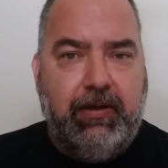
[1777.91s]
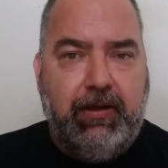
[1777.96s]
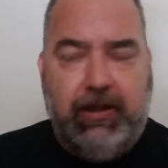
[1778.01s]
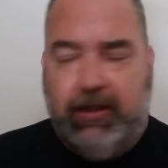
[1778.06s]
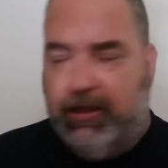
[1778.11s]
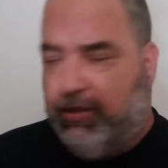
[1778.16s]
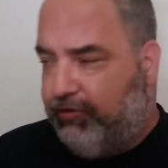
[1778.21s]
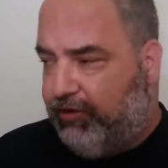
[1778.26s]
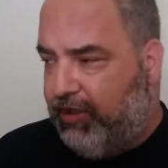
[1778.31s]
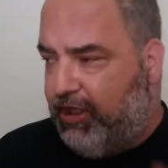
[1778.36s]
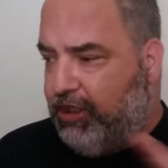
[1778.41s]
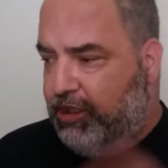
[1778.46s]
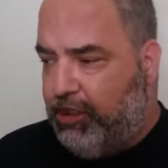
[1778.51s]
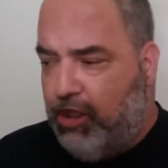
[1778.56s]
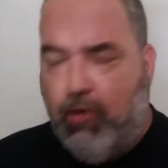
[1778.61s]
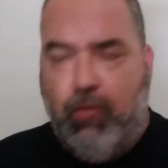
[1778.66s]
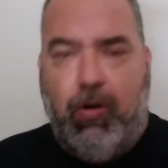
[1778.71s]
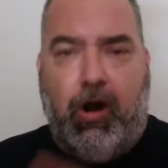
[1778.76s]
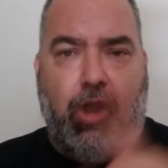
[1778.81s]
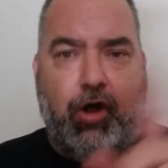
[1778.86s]
See, you
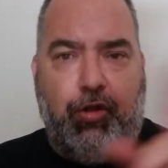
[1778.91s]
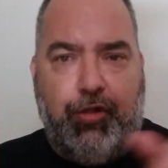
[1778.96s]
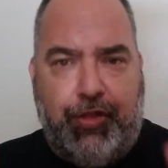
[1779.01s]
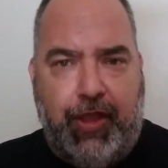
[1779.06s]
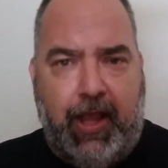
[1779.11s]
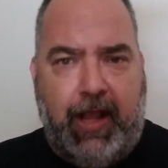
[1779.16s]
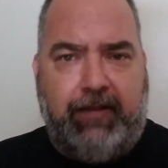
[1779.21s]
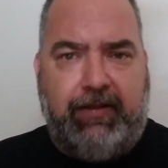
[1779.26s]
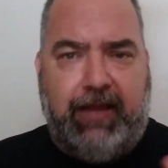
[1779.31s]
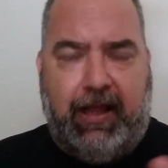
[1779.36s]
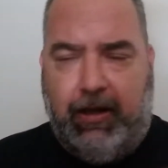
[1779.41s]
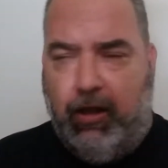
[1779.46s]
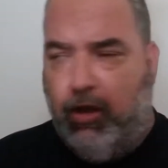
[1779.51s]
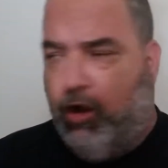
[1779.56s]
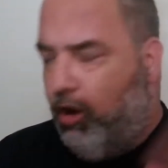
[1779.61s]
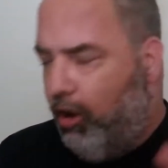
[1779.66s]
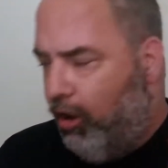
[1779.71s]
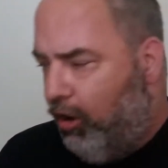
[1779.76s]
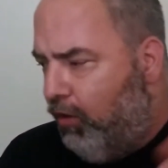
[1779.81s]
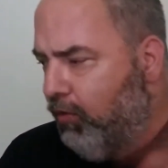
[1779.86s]
all think that,
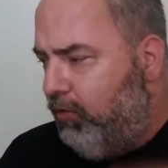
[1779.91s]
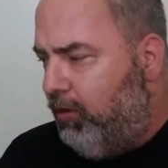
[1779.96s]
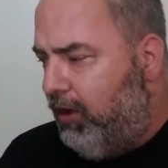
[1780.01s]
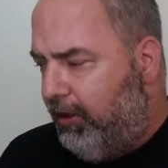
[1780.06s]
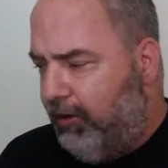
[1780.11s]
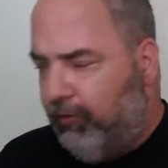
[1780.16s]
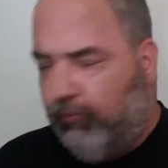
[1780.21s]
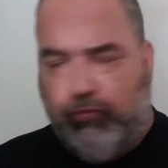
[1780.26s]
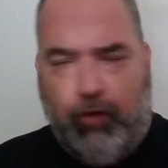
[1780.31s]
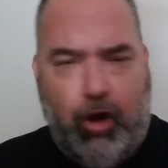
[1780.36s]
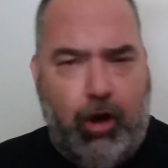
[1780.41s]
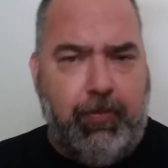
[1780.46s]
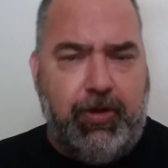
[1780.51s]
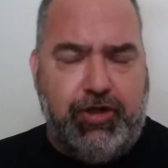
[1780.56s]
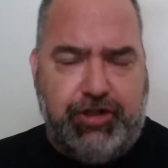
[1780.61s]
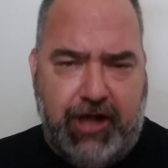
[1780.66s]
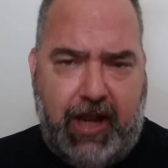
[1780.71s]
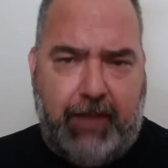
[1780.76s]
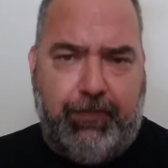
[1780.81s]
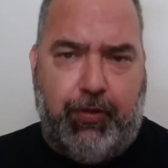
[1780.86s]
Romans
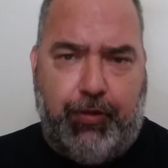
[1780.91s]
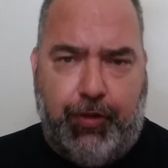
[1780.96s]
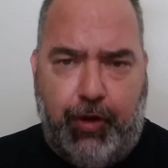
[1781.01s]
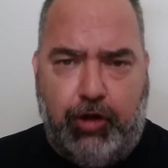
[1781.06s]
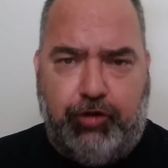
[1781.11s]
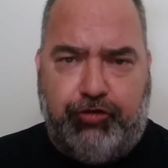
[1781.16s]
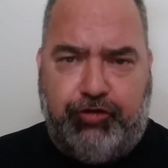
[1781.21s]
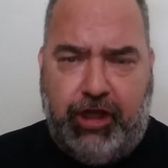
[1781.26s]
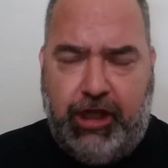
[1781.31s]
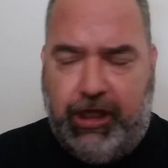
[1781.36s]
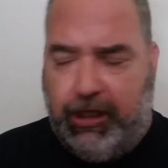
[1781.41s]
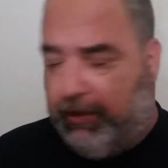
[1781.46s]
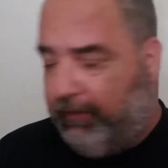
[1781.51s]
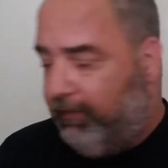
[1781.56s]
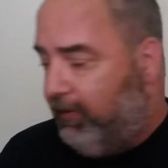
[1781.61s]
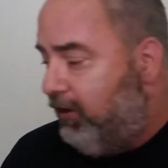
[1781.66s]
chapter 13.